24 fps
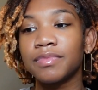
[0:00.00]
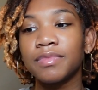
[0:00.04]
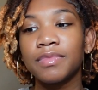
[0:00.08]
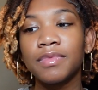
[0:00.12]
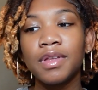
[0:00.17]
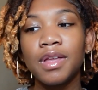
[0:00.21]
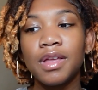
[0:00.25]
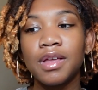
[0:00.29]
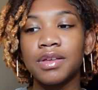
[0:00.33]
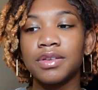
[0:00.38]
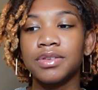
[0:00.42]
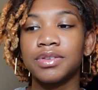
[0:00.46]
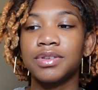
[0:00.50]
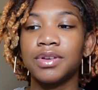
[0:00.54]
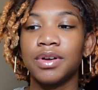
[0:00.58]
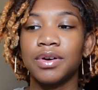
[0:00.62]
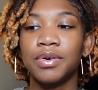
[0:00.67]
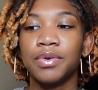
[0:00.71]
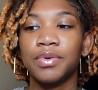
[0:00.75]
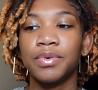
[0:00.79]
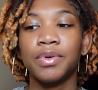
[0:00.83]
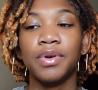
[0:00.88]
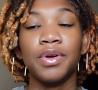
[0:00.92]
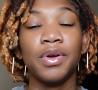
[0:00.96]

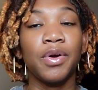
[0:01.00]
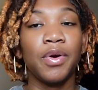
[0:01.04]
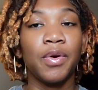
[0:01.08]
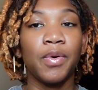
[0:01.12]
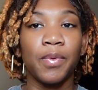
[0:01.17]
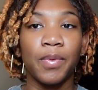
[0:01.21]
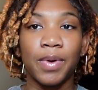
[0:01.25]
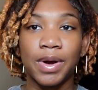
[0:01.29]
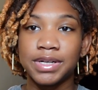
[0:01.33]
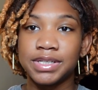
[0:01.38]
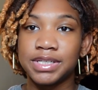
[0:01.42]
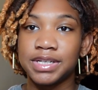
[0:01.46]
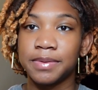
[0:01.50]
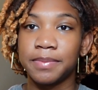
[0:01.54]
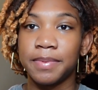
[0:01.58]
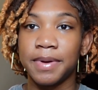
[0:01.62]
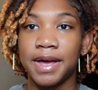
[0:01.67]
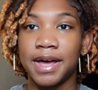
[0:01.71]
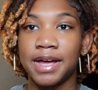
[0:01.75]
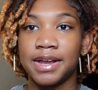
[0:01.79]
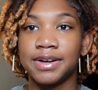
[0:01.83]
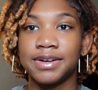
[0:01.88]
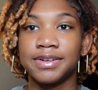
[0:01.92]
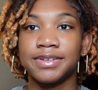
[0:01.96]
So washing
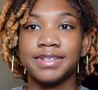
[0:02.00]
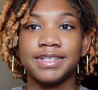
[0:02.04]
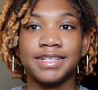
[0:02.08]
powder,